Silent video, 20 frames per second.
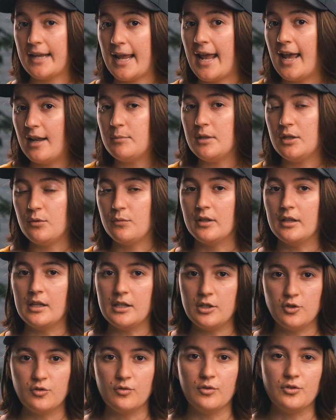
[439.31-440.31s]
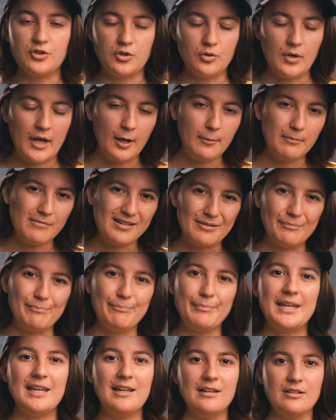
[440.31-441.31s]
can be really useful to help
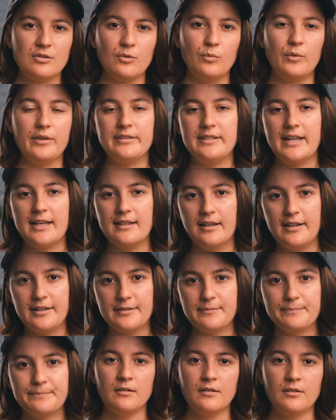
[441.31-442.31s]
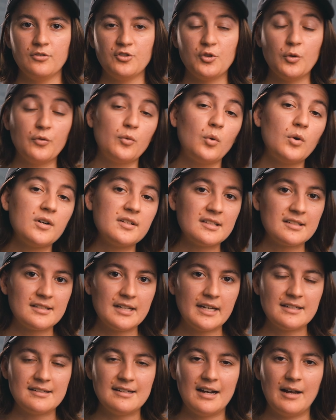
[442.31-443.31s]
compete with daylight. So of course this
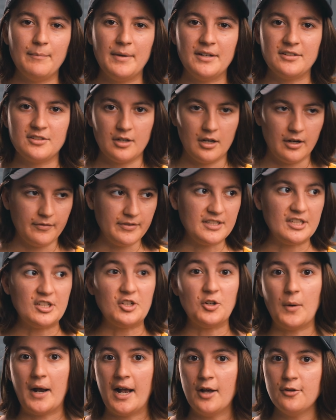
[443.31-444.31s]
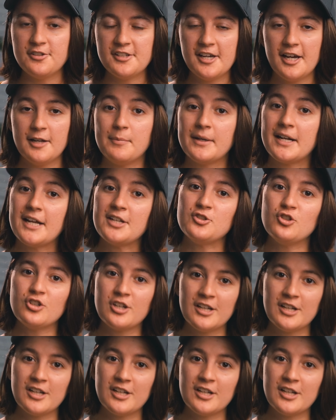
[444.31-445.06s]
light's not meant to obviously go outside, but I took